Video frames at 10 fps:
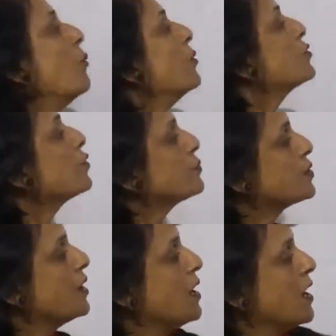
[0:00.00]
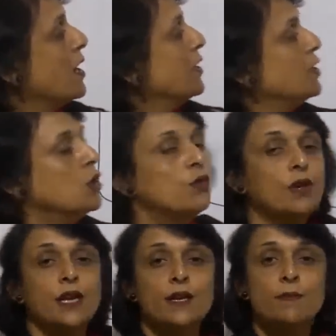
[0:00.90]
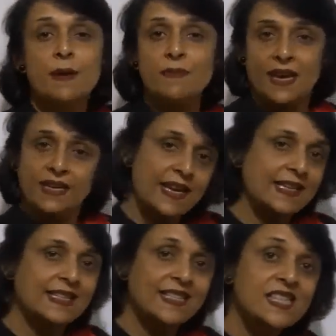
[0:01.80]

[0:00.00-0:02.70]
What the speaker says: chromosomes. Nuclear membrane is